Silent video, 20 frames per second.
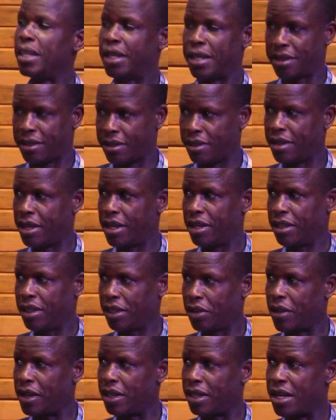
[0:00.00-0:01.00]
Yes,
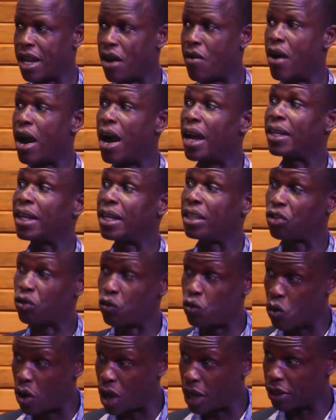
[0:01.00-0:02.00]
it was now at
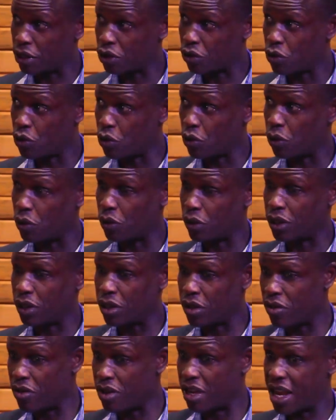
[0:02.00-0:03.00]
school.
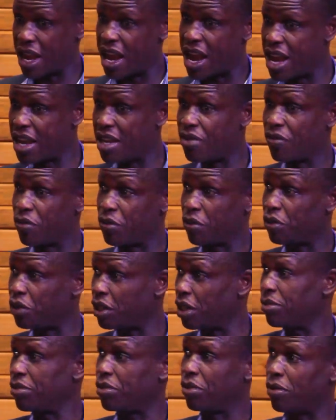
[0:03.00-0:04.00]
They had
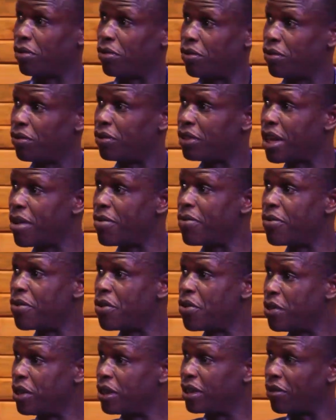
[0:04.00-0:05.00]
footsteps,
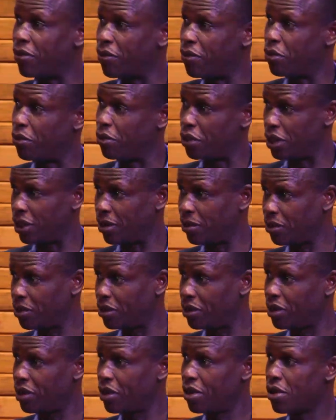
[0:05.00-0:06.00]
some noisy
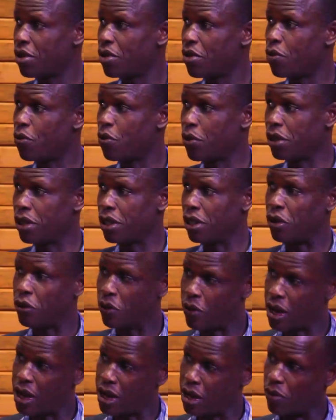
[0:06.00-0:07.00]
footsteps, which in
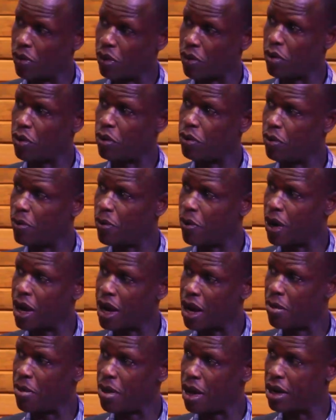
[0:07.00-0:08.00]
Uganda we call
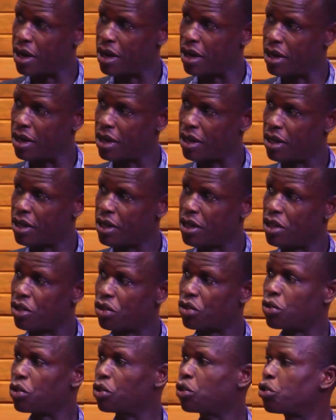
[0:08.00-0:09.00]
Bukarabanda.
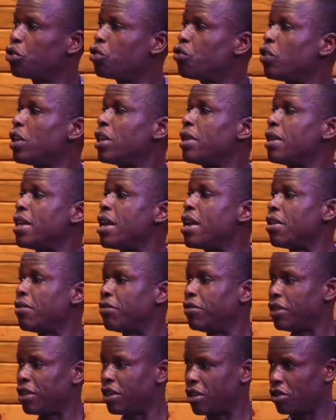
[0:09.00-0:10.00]
So children
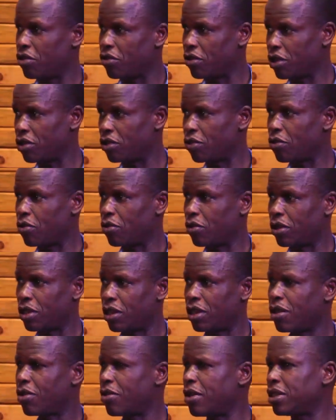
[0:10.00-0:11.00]
dived into the school.
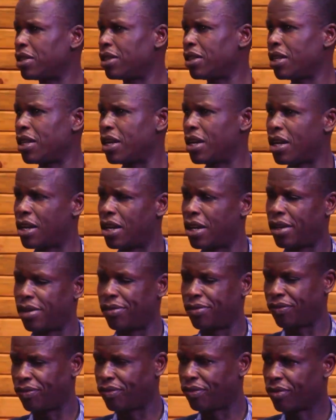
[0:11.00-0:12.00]
He was in
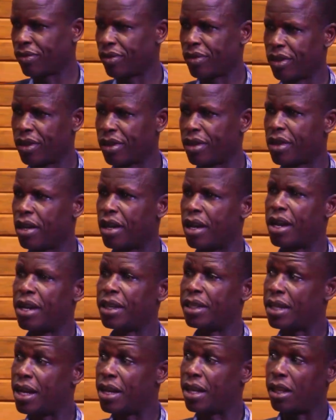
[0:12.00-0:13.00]

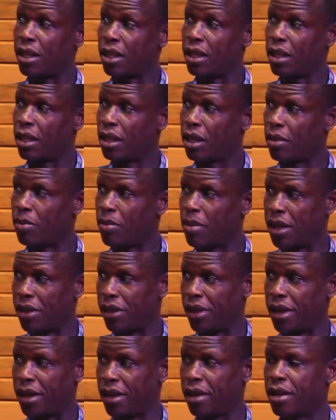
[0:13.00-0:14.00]
Ntale by
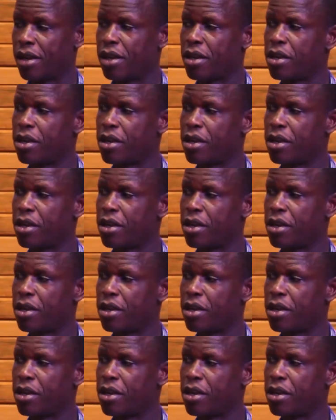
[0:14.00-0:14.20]
then.